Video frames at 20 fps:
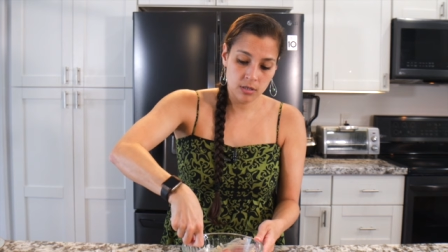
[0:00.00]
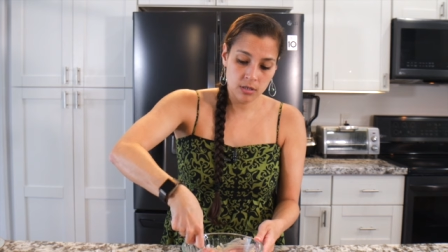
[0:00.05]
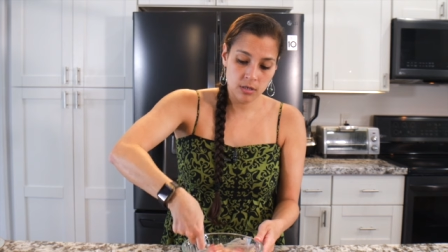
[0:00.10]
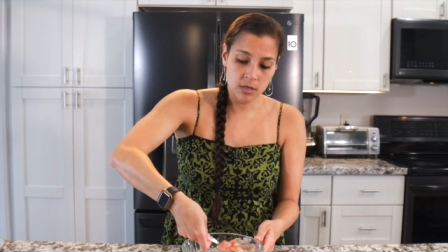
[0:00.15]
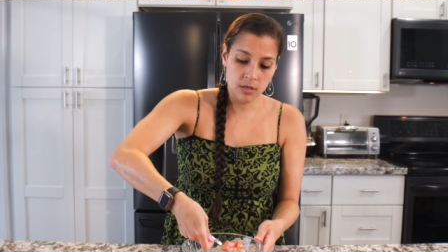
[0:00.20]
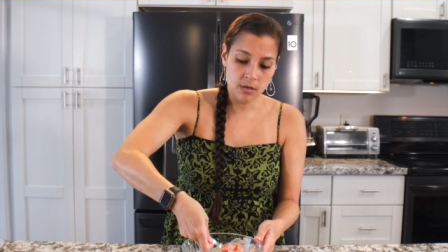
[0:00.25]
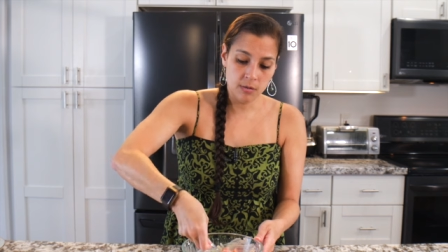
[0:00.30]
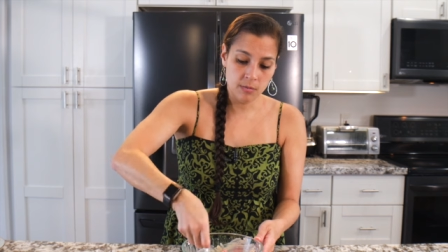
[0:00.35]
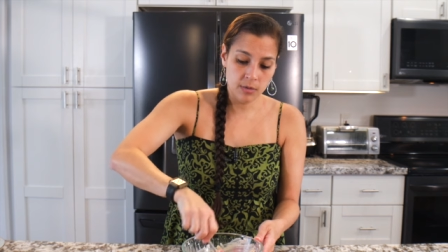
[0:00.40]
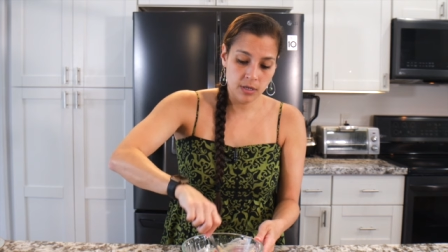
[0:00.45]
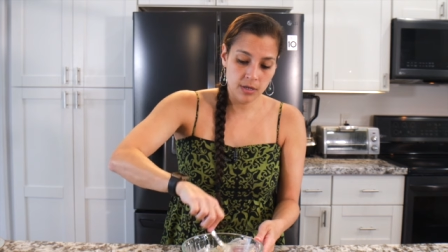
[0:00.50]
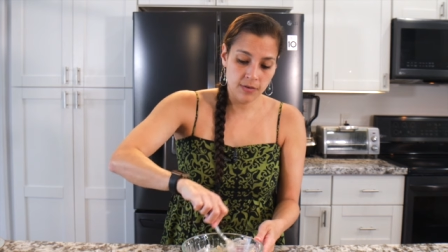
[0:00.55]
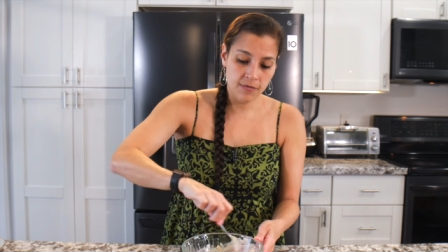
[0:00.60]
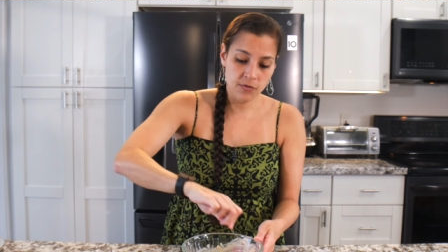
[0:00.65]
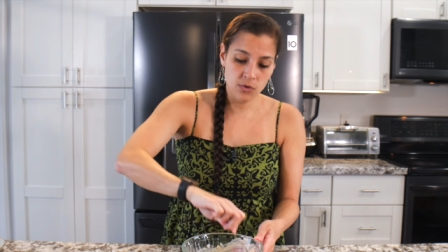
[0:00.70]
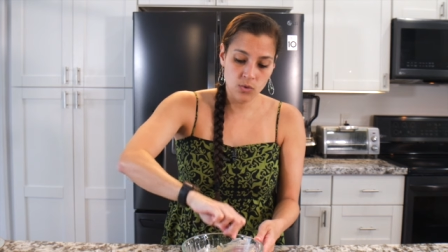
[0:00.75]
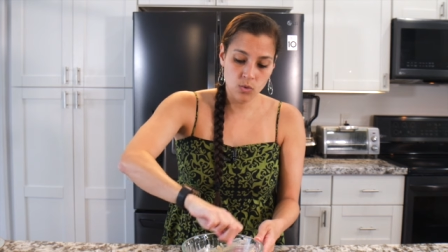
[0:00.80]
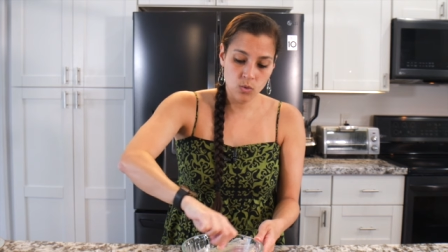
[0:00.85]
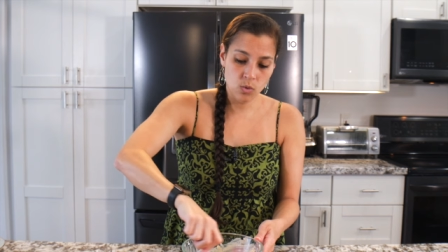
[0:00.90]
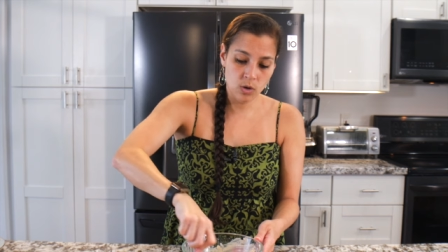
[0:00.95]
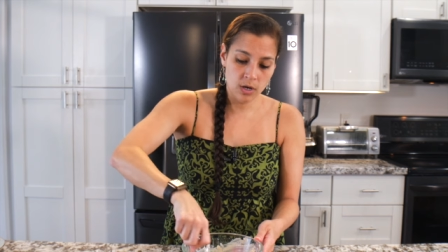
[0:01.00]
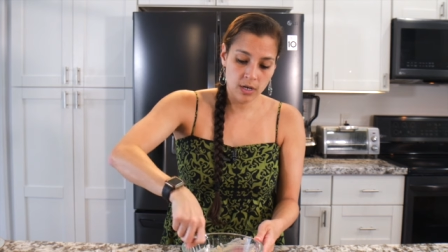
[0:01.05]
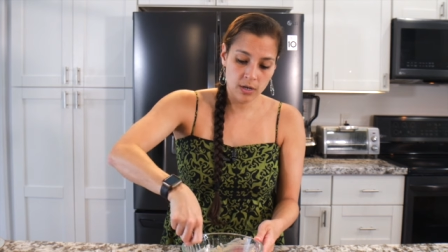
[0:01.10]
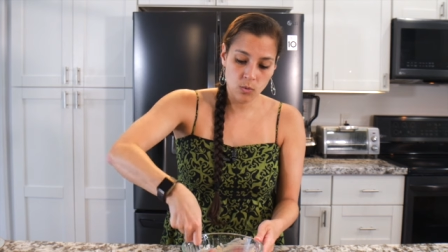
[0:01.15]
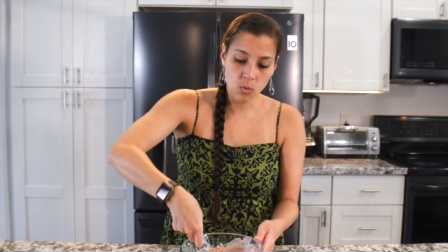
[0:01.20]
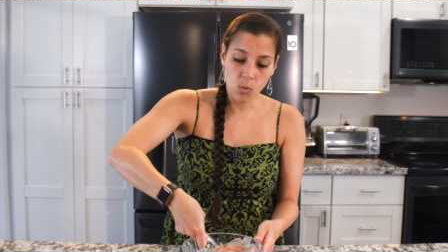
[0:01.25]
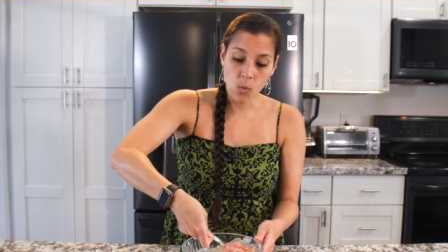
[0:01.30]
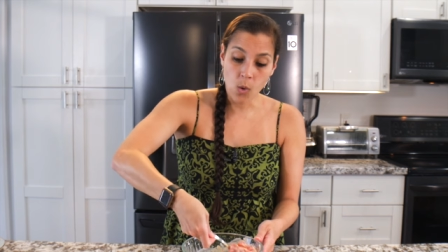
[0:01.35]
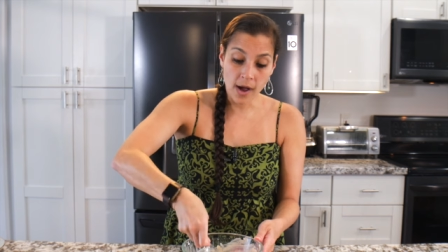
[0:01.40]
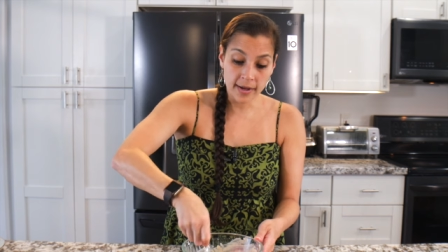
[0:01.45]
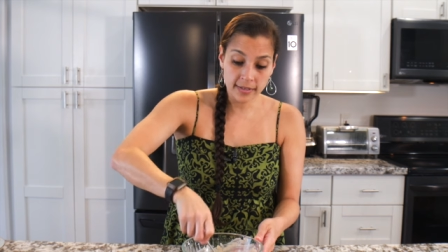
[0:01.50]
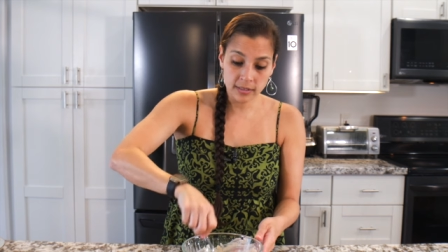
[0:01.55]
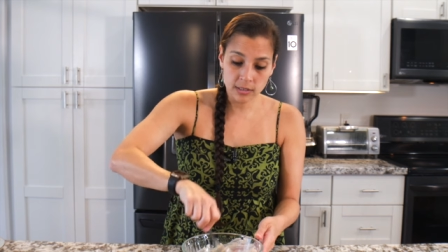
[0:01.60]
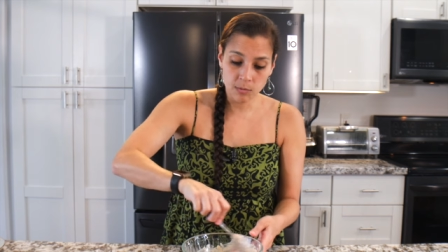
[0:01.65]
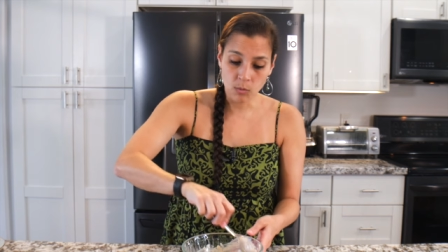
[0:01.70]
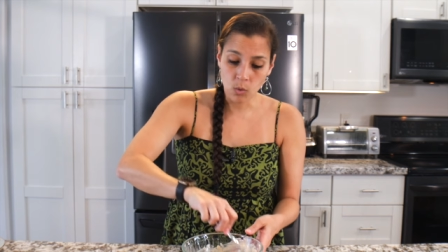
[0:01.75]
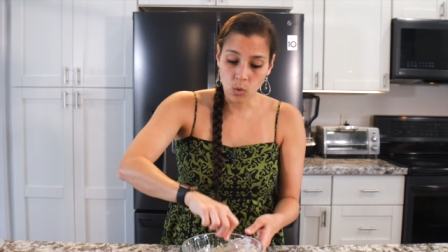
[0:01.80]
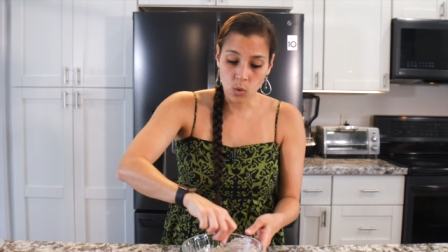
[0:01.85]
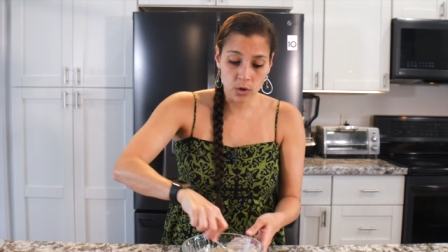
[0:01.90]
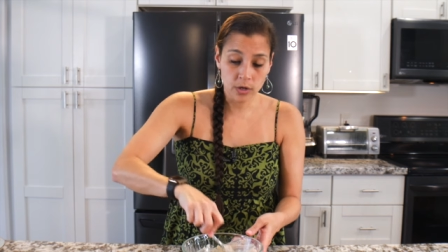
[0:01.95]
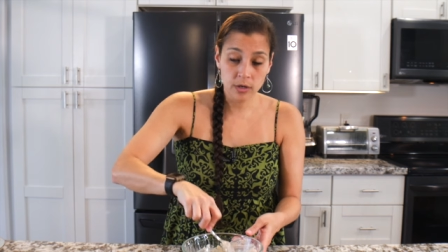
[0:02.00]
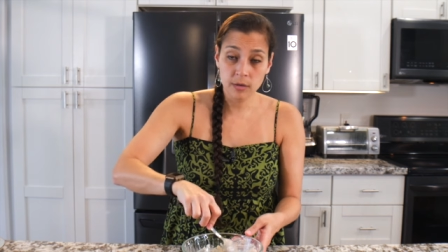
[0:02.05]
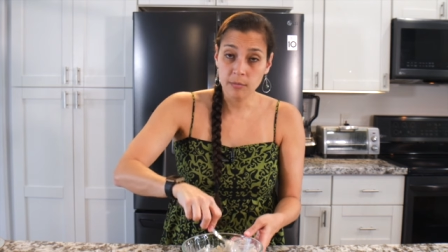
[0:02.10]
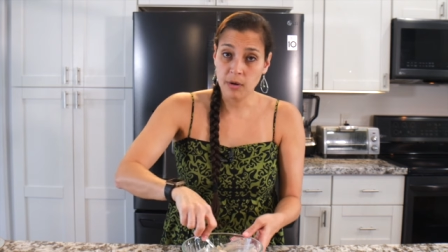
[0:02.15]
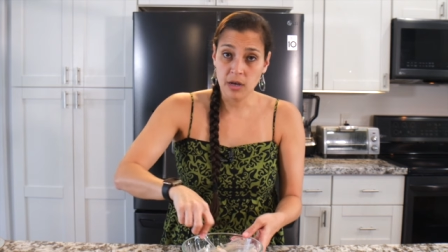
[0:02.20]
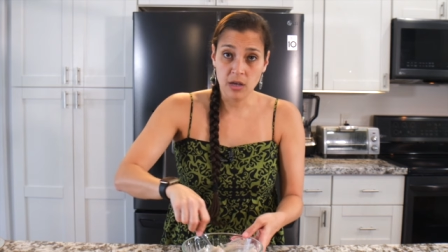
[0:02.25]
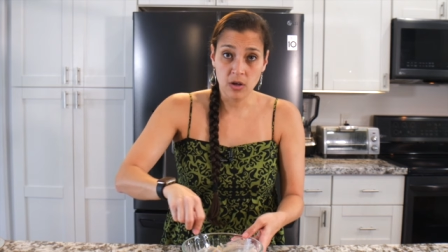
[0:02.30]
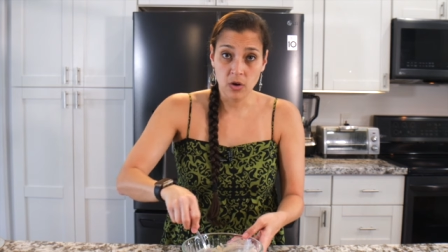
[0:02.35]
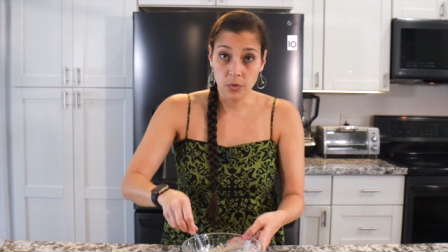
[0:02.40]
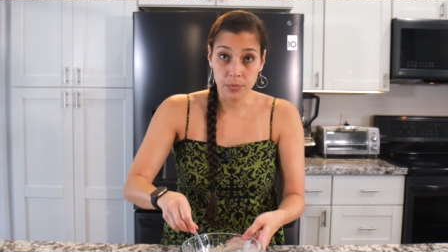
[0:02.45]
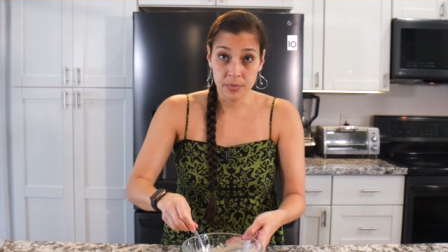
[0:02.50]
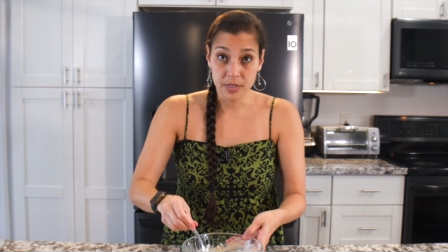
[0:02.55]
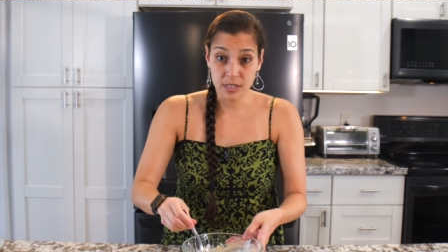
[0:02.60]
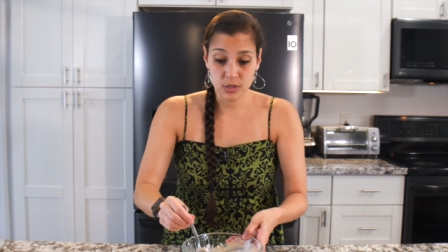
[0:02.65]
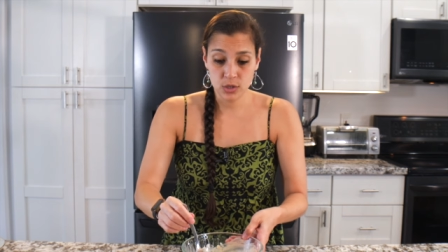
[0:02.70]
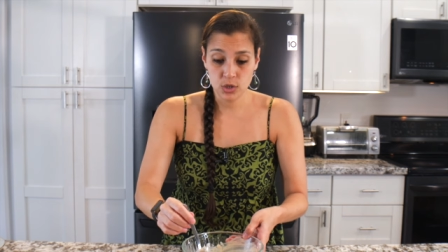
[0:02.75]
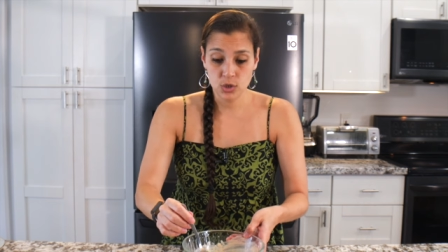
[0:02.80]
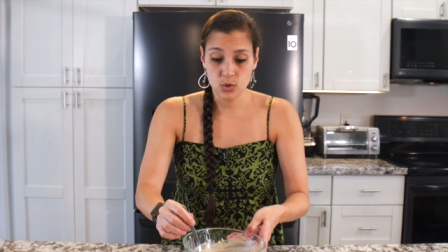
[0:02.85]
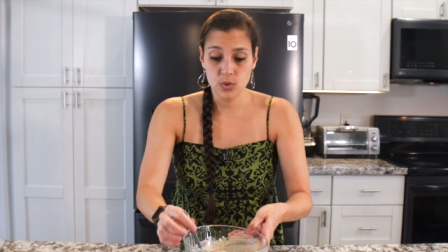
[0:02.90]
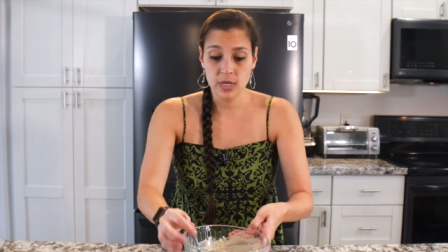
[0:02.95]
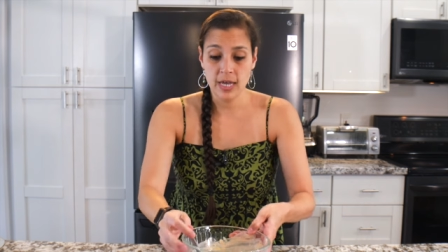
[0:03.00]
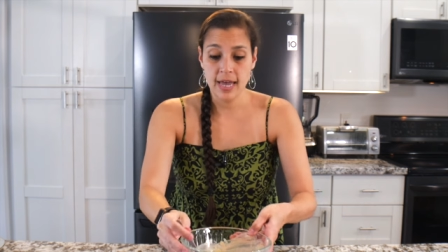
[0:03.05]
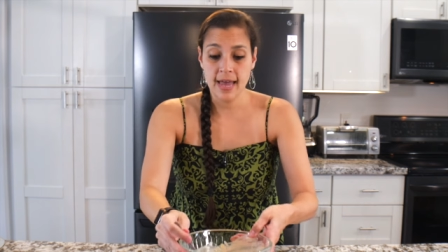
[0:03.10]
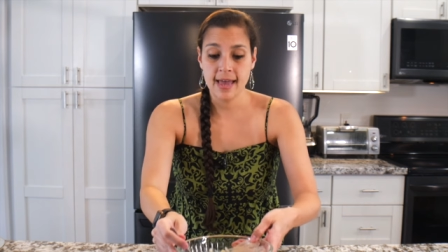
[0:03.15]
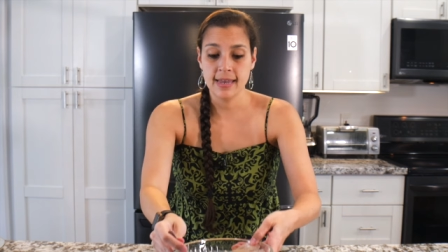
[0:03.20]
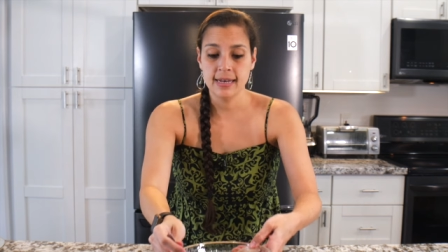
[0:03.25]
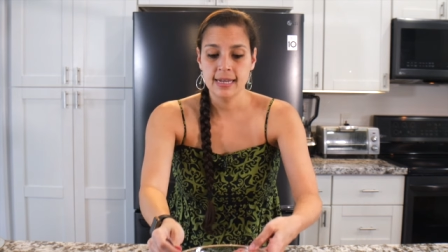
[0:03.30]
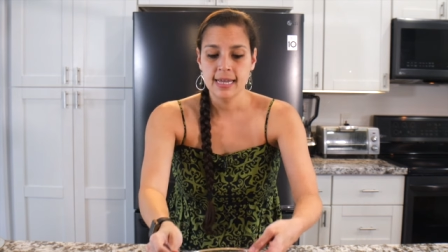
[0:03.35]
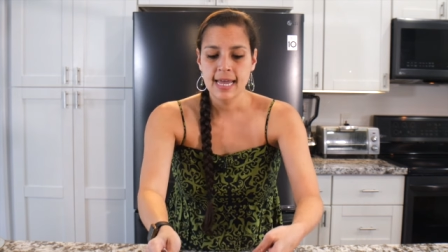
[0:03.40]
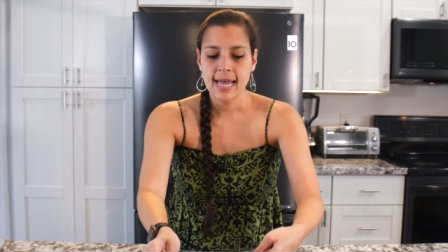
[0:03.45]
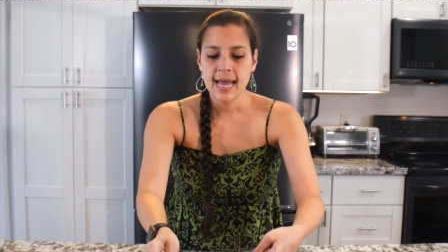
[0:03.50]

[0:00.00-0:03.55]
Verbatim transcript: Um, if you want more, by all means, you can.